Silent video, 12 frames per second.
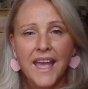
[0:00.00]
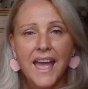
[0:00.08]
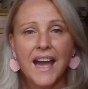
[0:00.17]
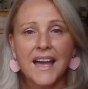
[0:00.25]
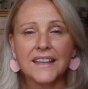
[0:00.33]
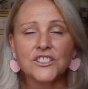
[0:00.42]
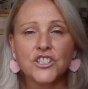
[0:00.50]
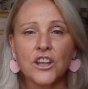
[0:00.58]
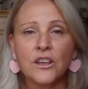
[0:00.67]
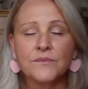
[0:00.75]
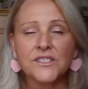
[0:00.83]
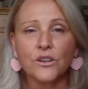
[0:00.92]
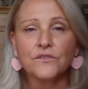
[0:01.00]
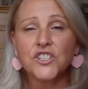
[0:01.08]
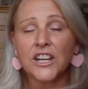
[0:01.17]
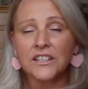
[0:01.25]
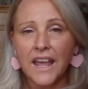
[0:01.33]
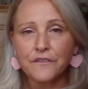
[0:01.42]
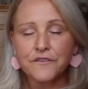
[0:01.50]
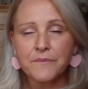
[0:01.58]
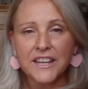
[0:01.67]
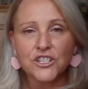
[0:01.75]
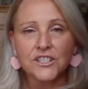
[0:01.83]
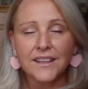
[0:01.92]
in terms of gender
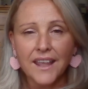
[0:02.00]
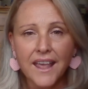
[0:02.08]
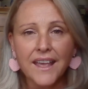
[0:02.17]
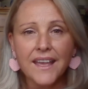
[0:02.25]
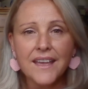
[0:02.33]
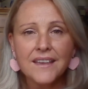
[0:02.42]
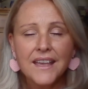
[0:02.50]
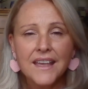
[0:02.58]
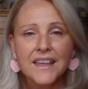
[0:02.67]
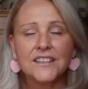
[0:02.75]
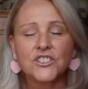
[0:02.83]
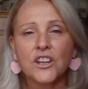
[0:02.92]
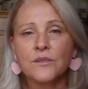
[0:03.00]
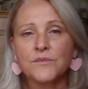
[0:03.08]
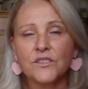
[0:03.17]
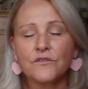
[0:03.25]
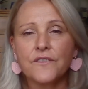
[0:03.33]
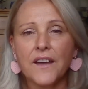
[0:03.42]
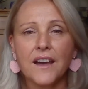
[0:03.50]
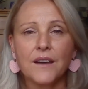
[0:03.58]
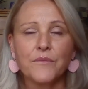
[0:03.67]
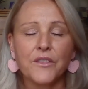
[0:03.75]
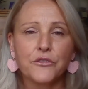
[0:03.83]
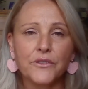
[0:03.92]
affirmation care, in terms of
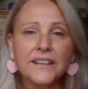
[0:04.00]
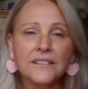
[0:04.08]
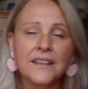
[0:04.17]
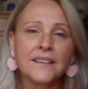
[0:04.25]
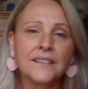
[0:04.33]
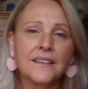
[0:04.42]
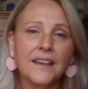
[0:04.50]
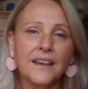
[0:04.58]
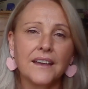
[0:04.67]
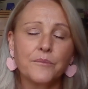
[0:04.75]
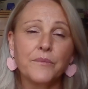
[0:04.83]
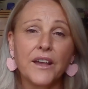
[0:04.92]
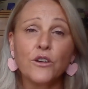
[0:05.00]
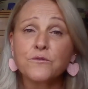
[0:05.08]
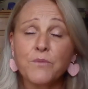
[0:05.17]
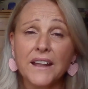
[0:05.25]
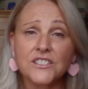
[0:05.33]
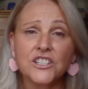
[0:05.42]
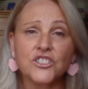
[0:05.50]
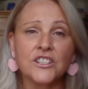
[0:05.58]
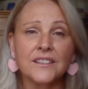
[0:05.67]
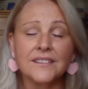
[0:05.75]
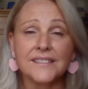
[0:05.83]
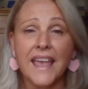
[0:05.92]
threatening health
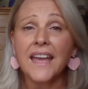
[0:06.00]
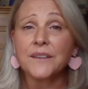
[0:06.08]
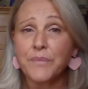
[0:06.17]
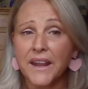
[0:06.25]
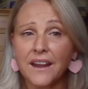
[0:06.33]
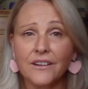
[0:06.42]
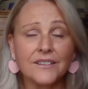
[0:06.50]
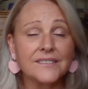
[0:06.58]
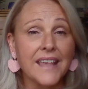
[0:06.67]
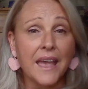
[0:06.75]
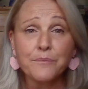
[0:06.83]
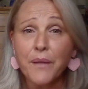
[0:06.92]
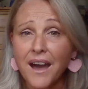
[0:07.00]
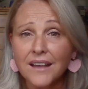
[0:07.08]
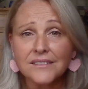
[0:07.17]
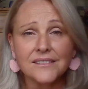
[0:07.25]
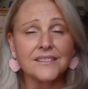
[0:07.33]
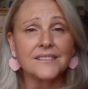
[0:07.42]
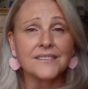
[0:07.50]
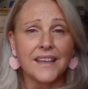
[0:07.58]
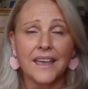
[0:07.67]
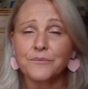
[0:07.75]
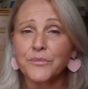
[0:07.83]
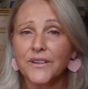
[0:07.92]
practitioners and parents and pastors
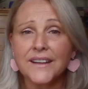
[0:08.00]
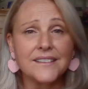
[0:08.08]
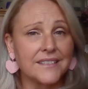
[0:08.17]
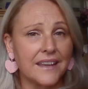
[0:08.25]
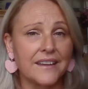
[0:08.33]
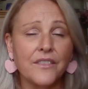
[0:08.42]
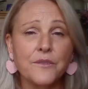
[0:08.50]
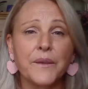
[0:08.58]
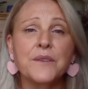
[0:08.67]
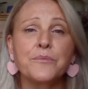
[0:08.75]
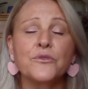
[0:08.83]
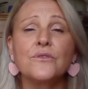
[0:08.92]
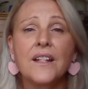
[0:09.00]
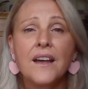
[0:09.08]
and priests and other people